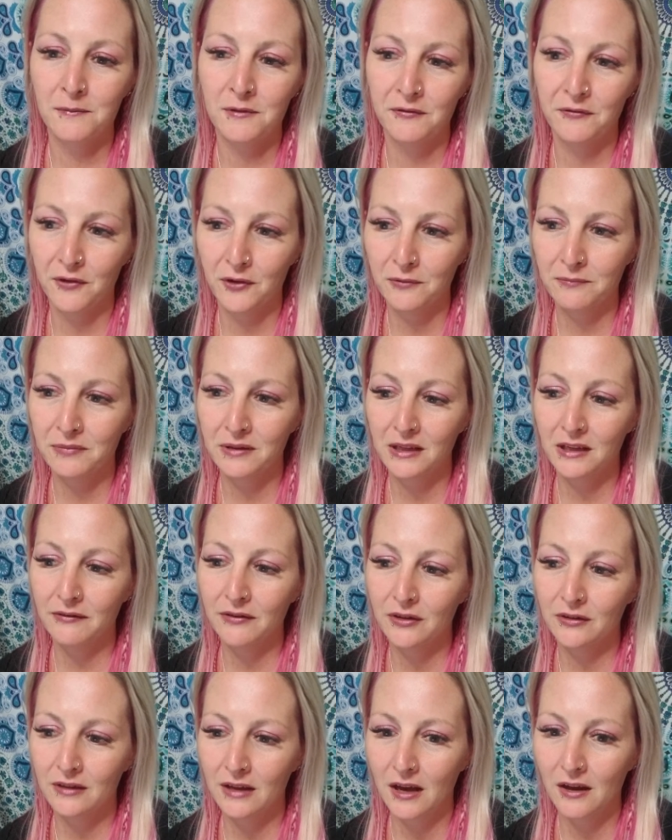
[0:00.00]
a firm
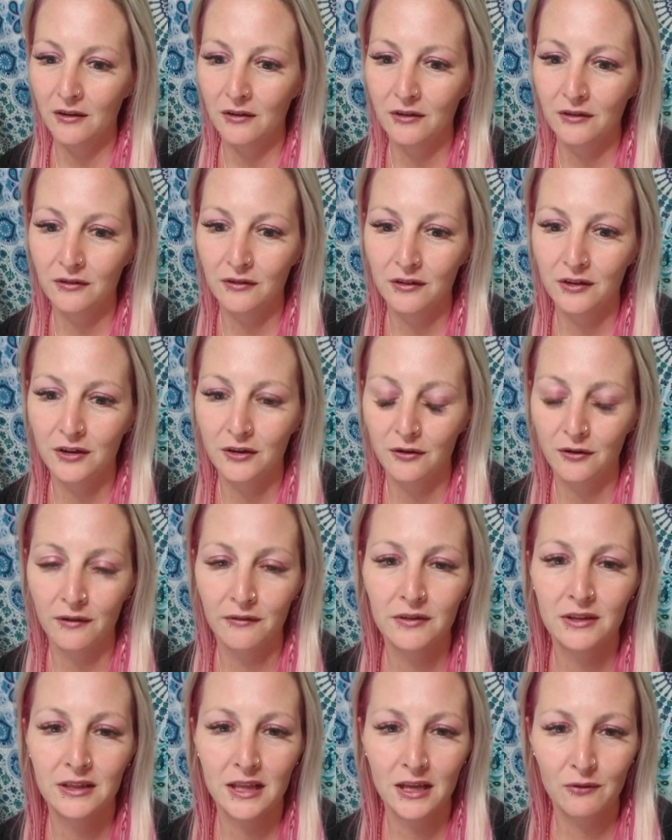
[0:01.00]
believer that you know,
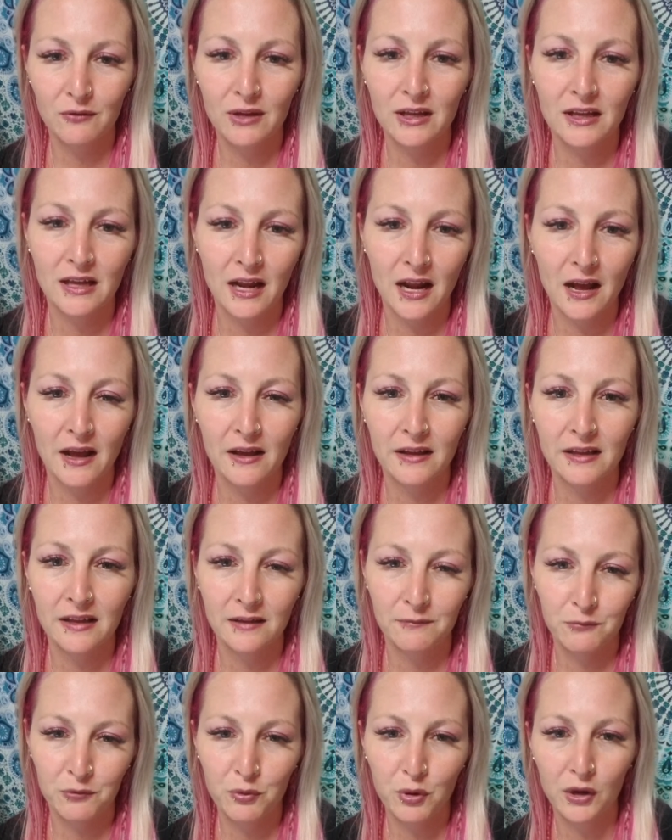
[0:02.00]
everything we
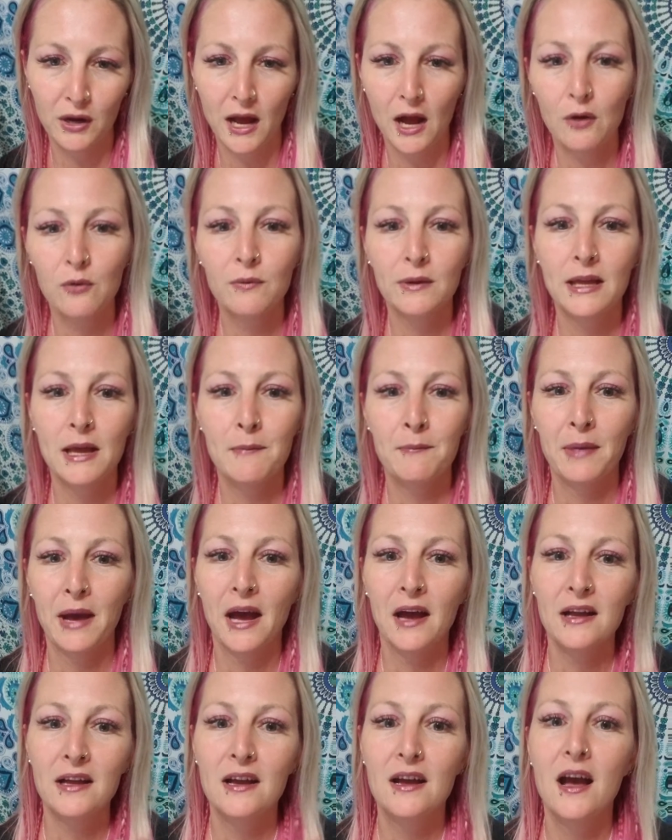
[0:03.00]
put out, we get
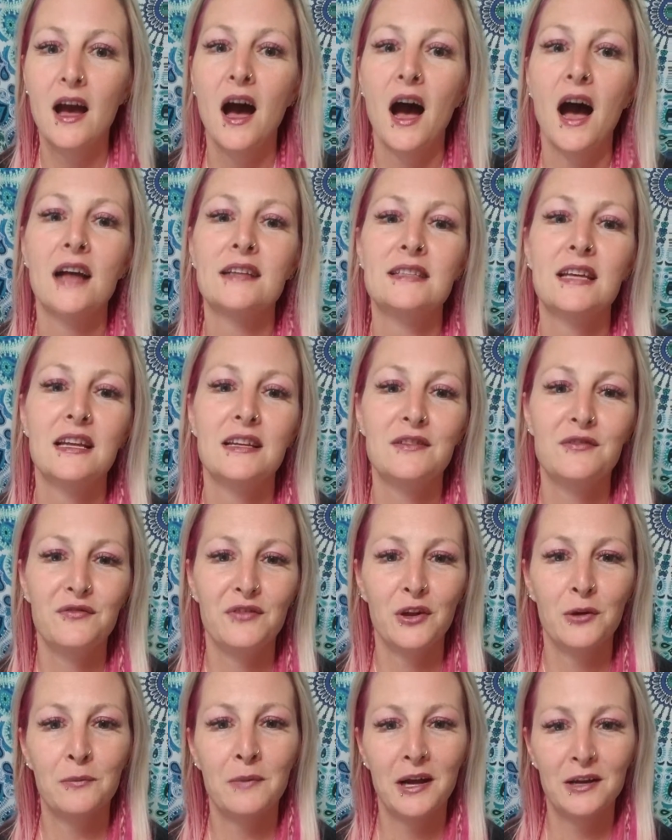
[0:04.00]
back. I tend to
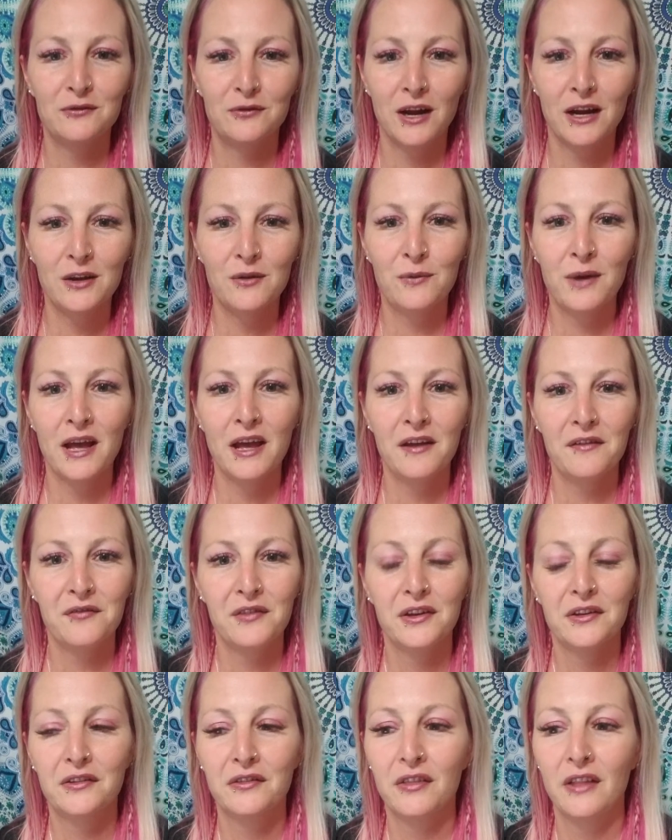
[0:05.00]
feel mine right away. I
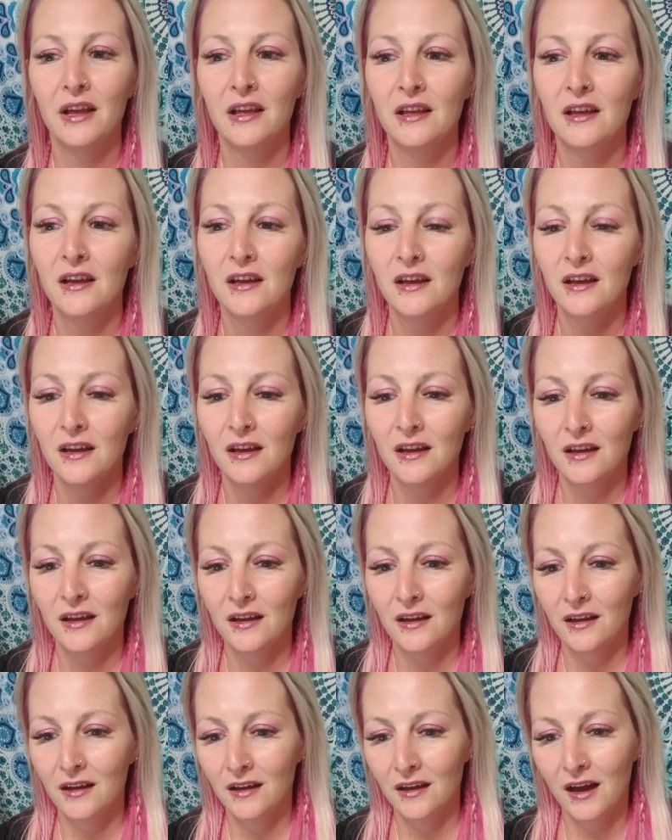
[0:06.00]
feel like
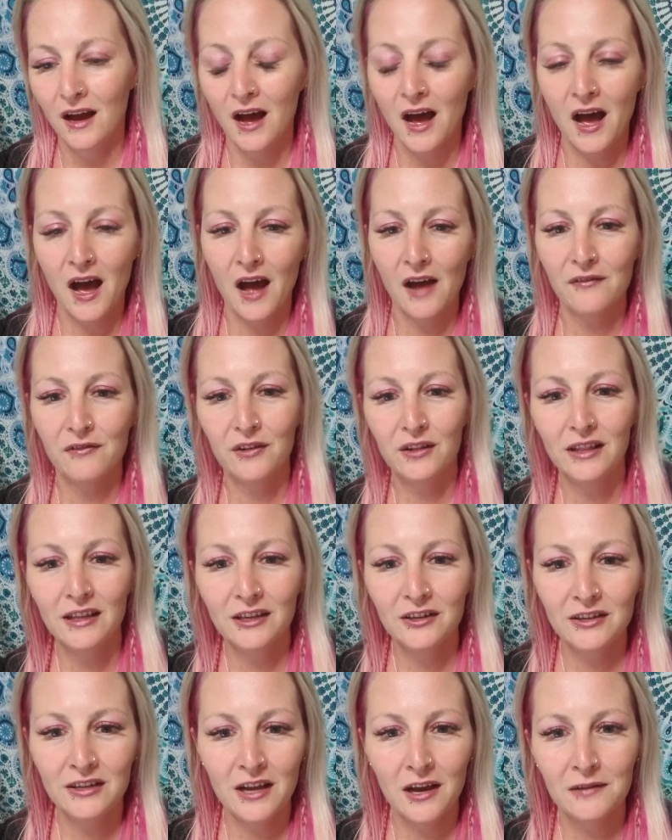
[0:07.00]
I've
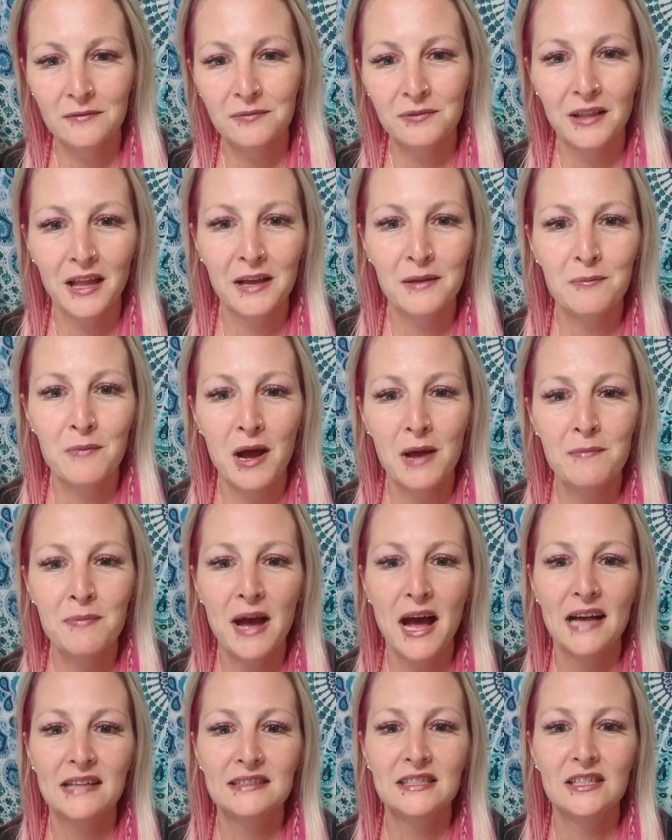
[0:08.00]
cleaned up like my
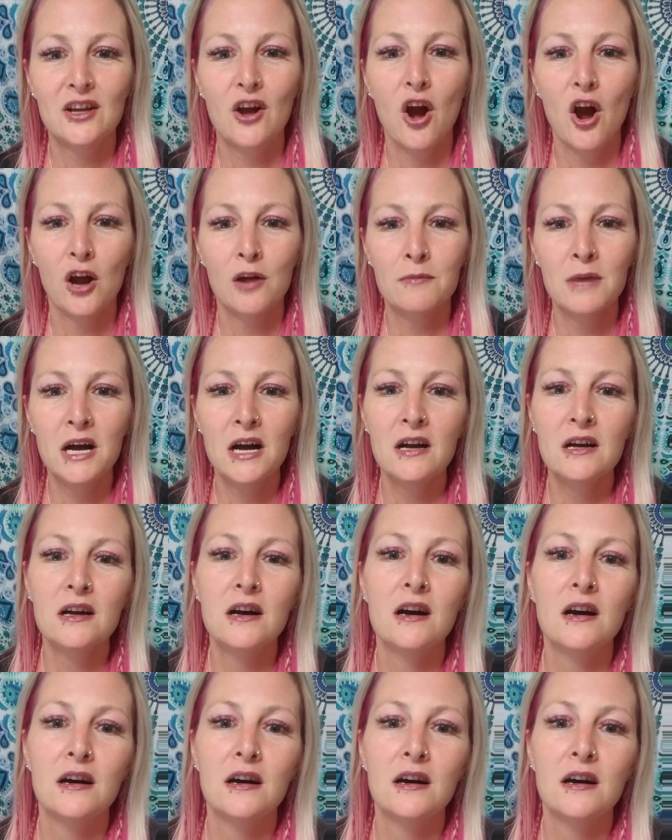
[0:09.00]
past karma.